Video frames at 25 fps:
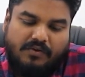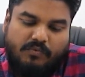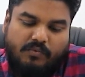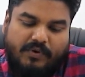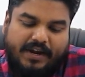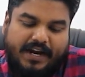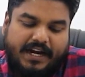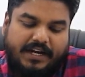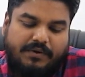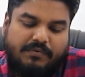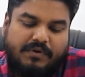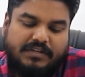
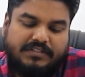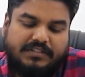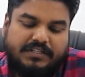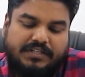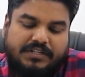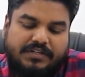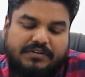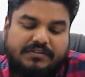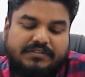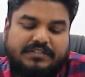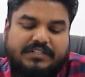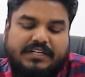Why it was the
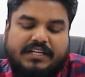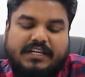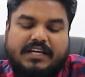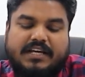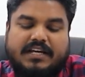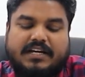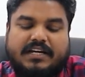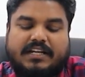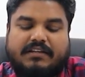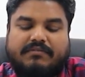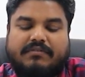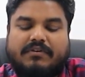news?
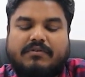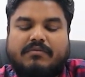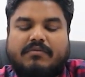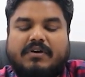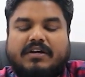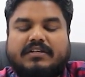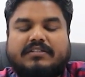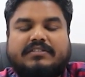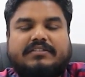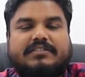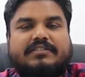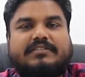DRDO
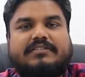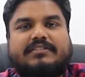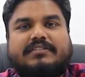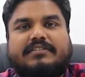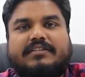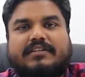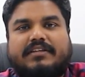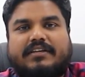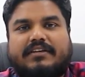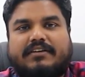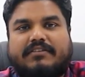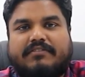
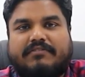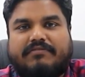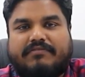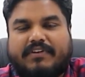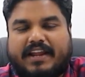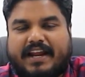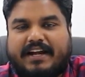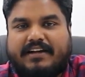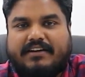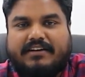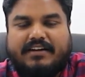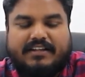was
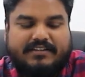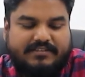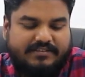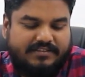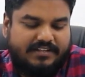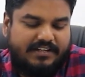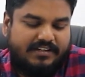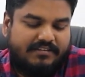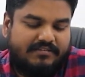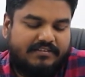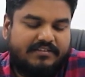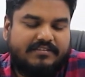flight
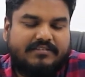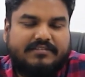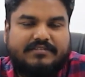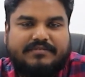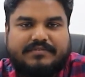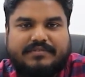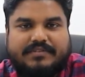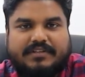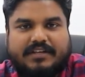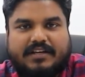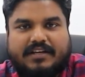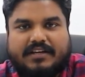testing
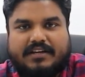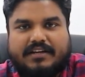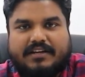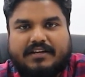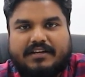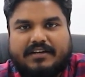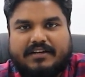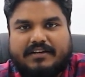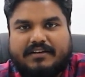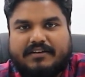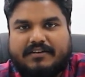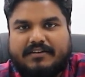this
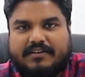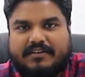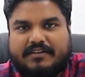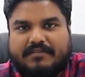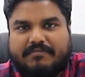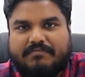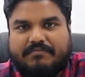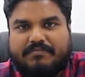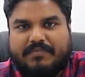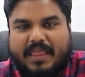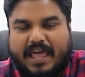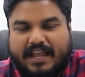
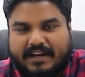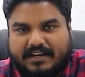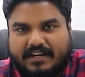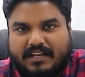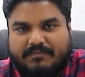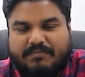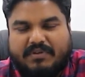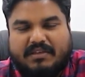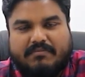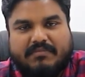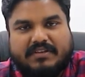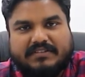
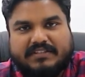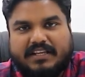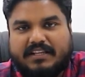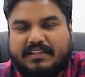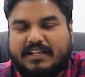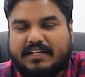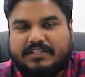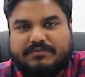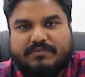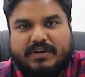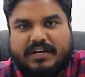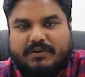Agni P missile.
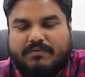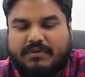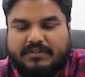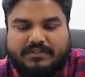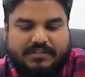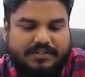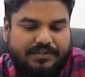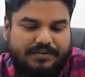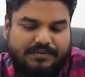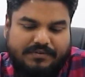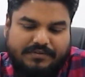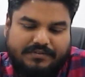That's why it was
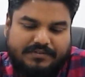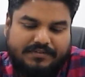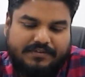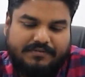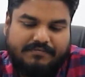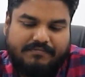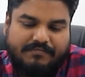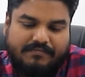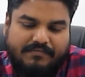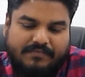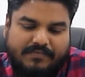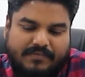the
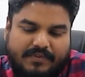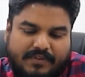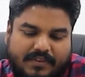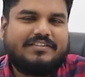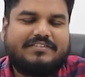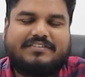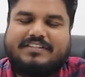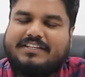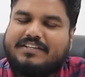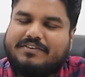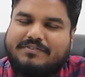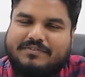news.
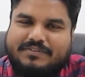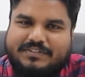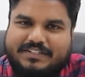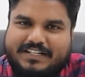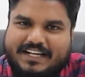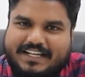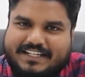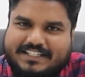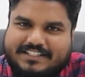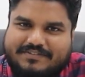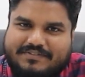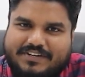So see you in
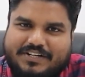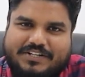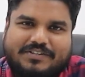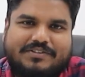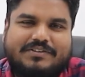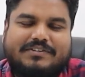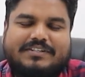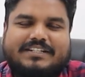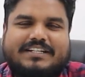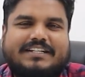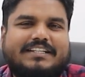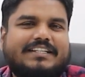next
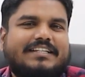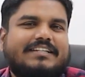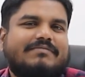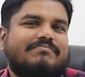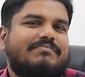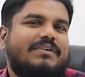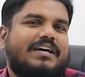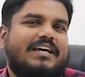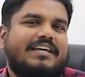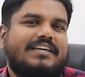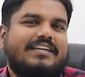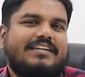video. Till then,
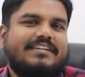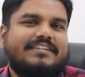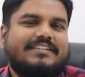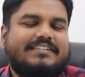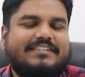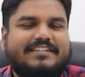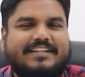bye.